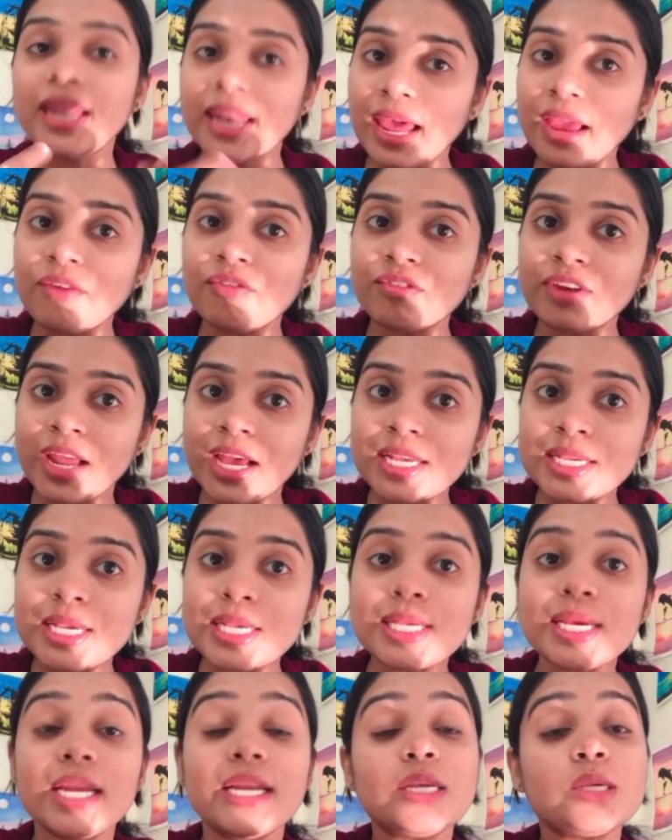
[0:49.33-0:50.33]
live
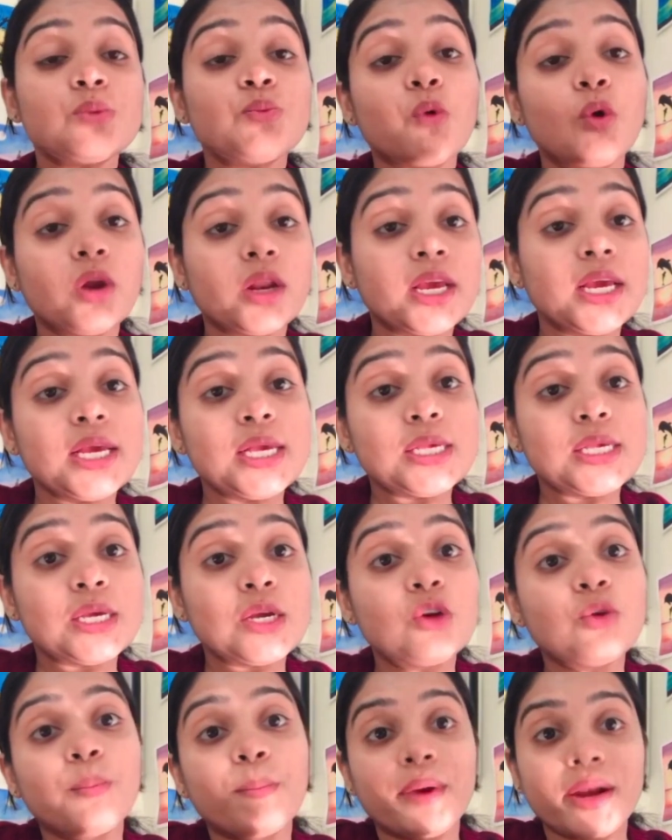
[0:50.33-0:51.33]
classes, it is more
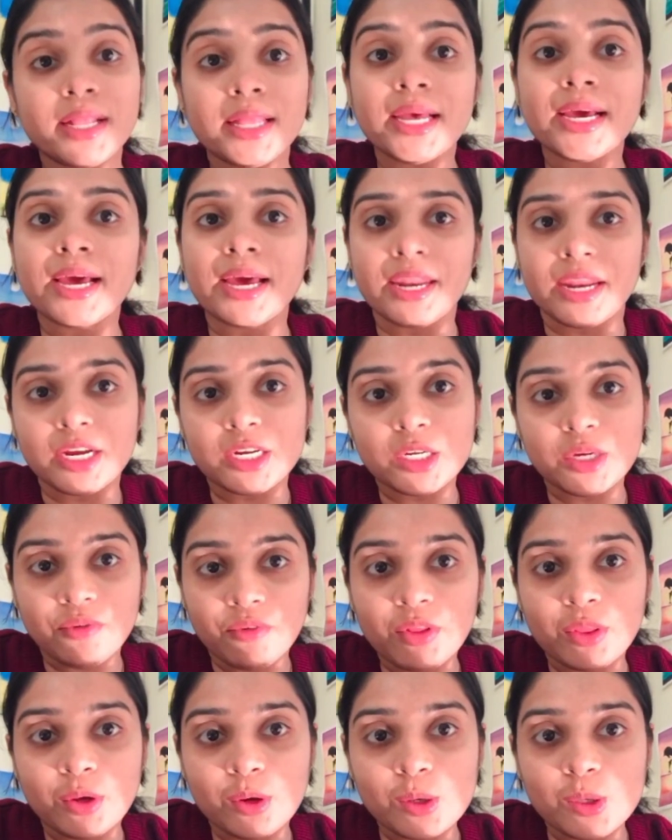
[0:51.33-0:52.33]
easy to build the connection
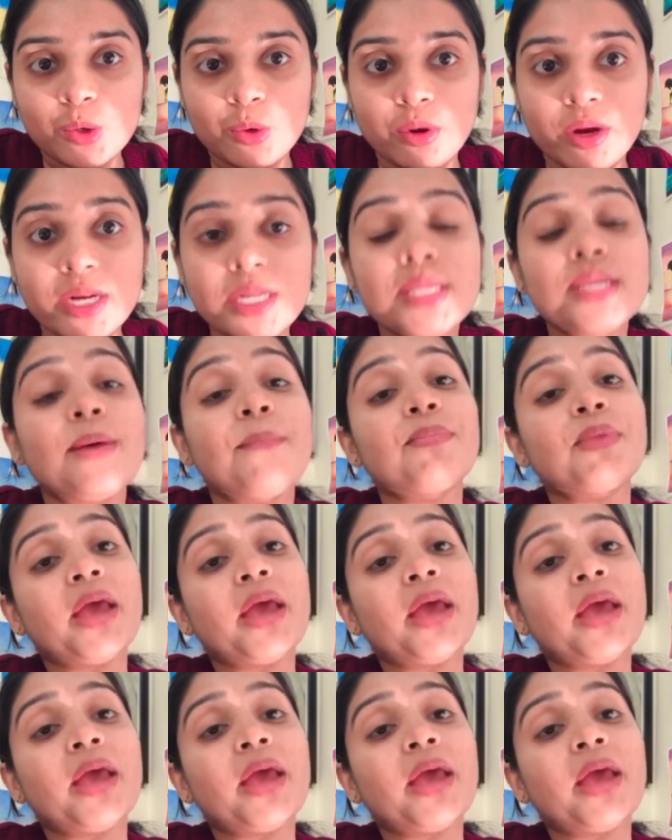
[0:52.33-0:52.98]
with your students,